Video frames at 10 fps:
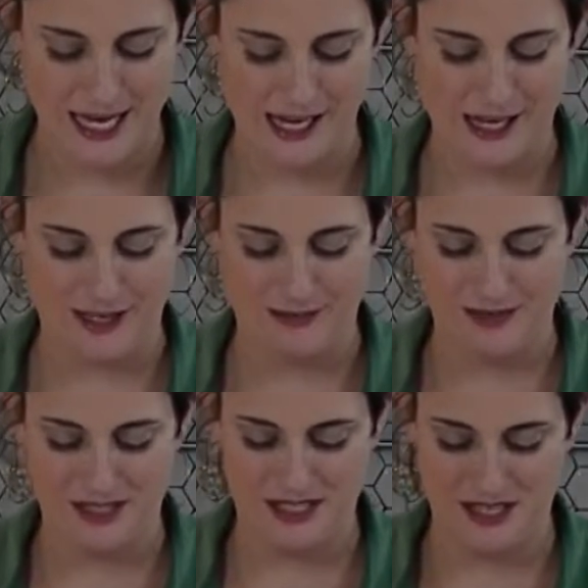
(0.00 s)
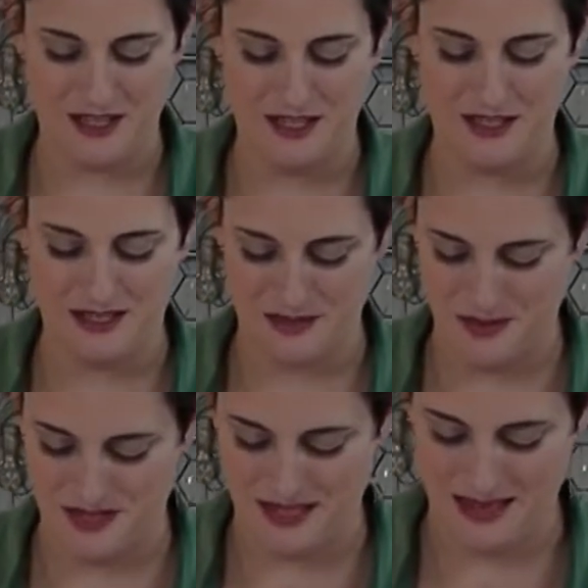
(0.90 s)
At least I think this is
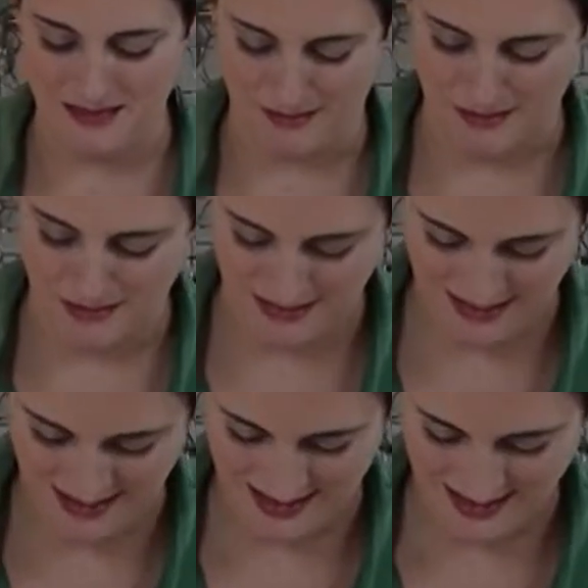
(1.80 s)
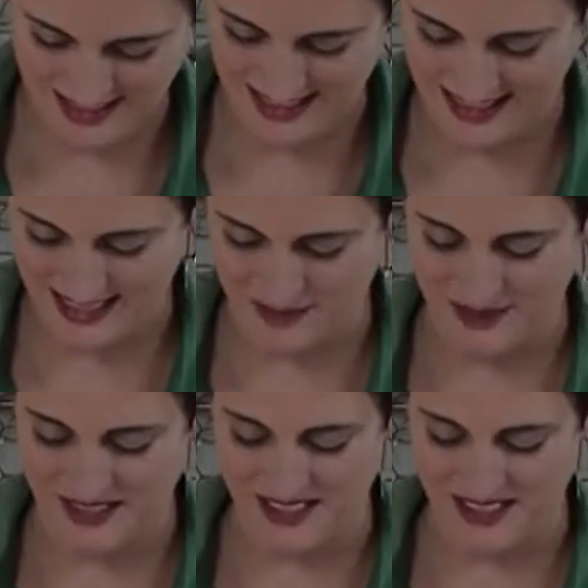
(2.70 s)
what I don't know. That seems,